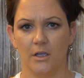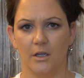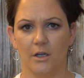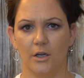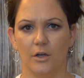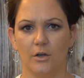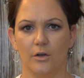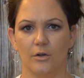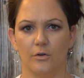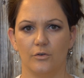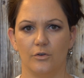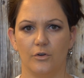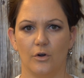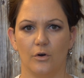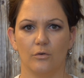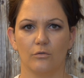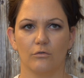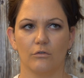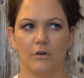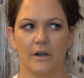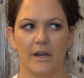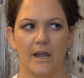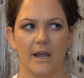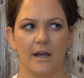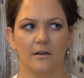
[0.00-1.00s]
You know, don't
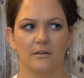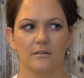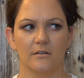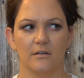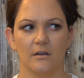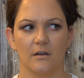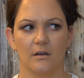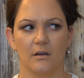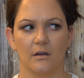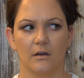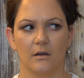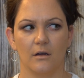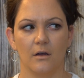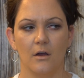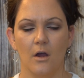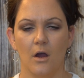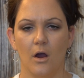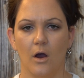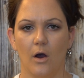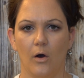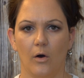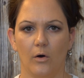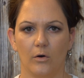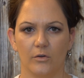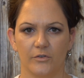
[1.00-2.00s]
run out to
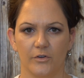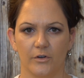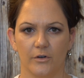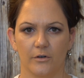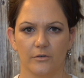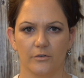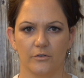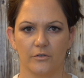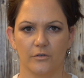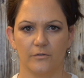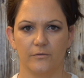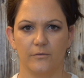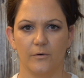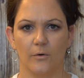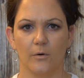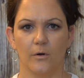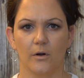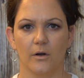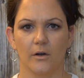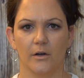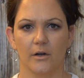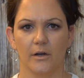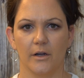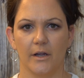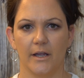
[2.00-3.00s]
Ulta or
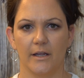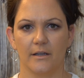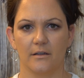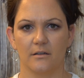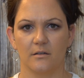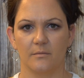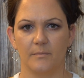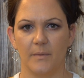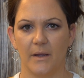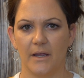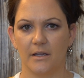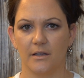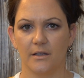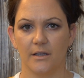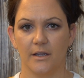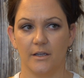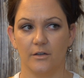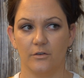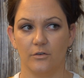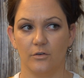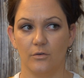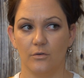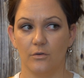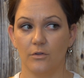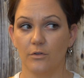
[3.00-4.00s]
Sephora and spend
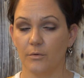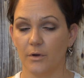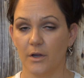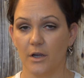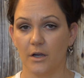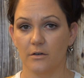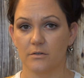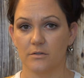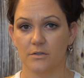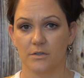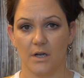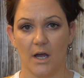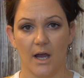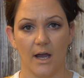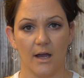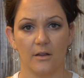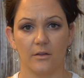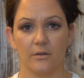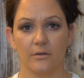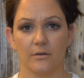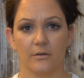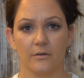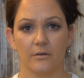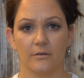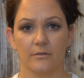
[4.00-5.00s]
like
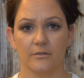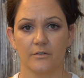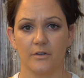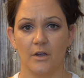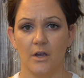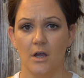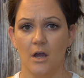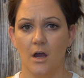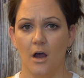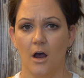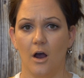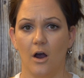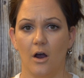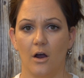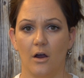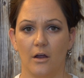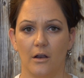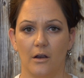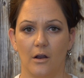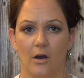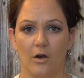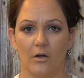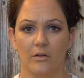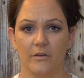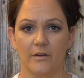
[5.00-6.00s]
$200-300
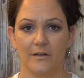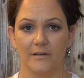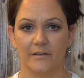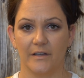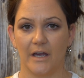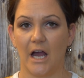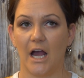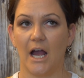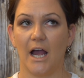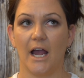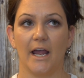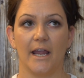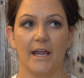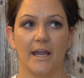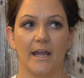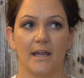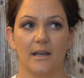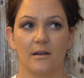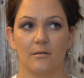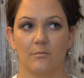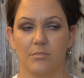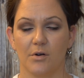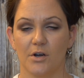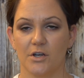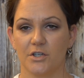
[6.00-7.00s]
on all these
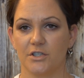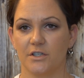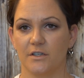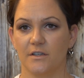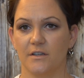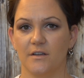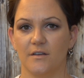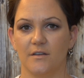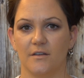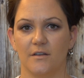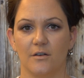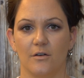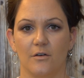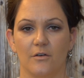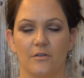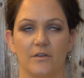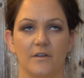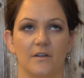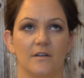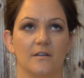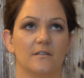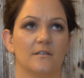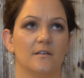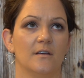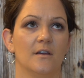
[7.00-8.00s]
high-end brushes and all
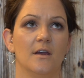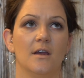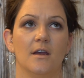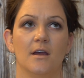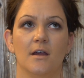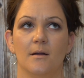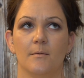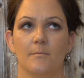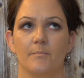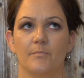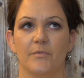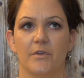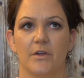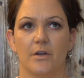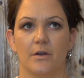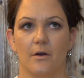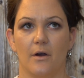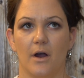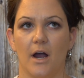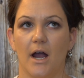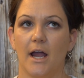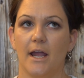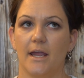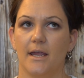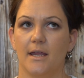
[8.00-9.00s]
these, you know,
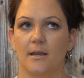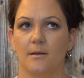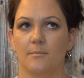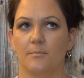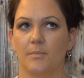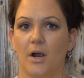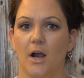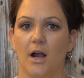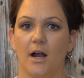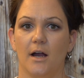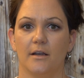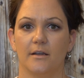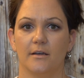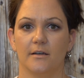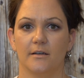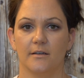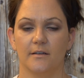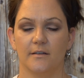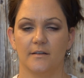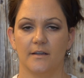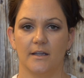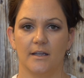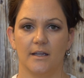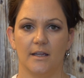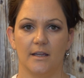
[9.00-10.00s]
high-end
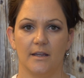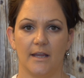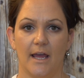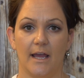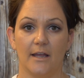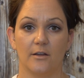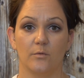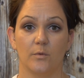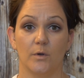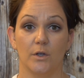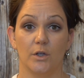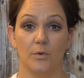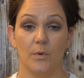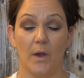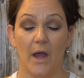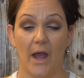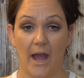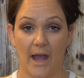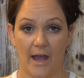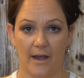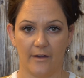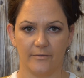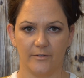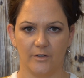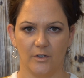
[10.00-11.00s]
products, thinking that's what you
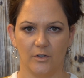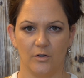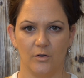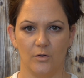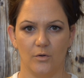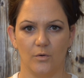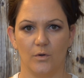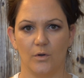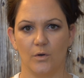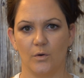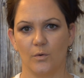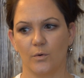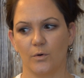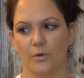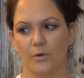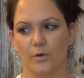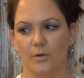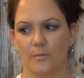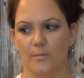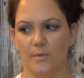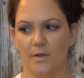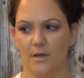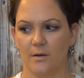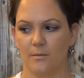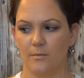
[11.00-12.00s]
have to do in order
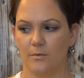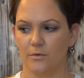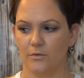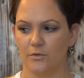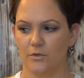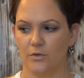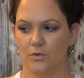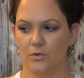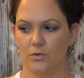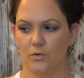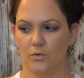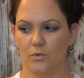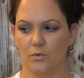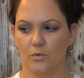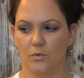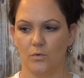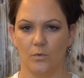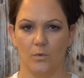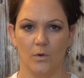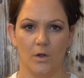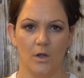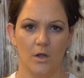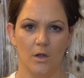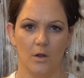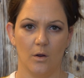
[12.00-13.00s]
to be able
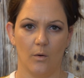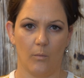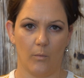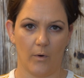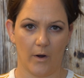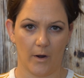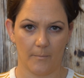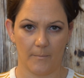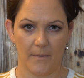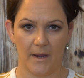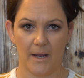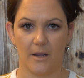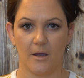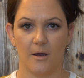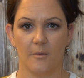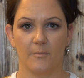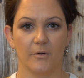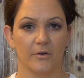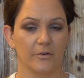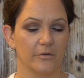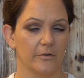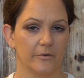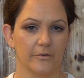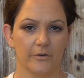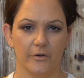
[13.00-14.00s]
to wear makeup
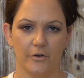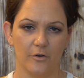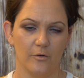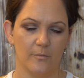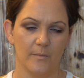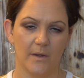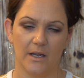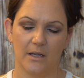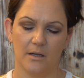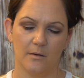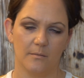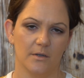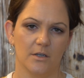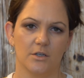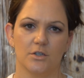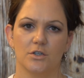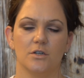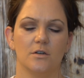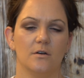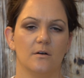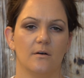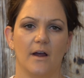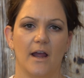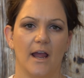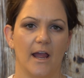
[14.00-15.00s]
or learn to do makeup, because
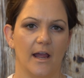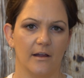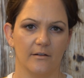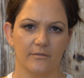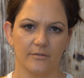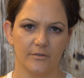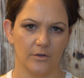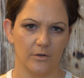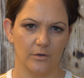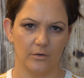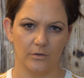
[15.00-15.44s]
you don't have to.